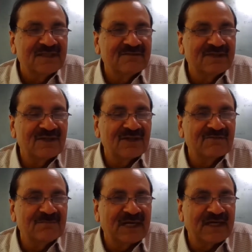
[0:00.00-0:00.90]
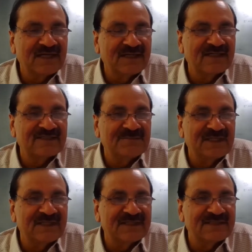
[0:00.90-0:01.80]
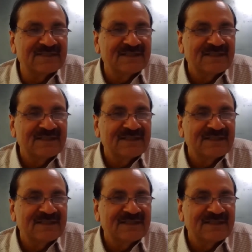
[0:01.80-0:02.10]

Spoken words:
with a lot of practical experience.